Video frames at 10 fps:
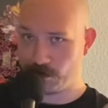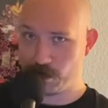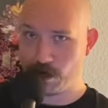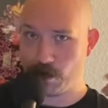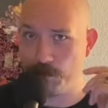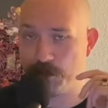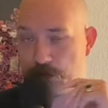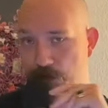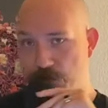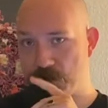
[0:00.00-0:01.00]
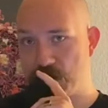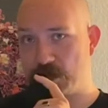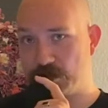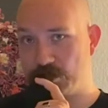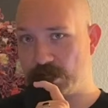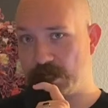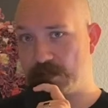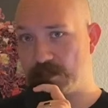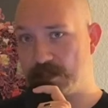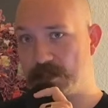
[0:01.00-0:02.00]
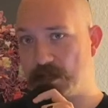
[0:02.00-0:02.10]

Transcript: know, biblical theology is,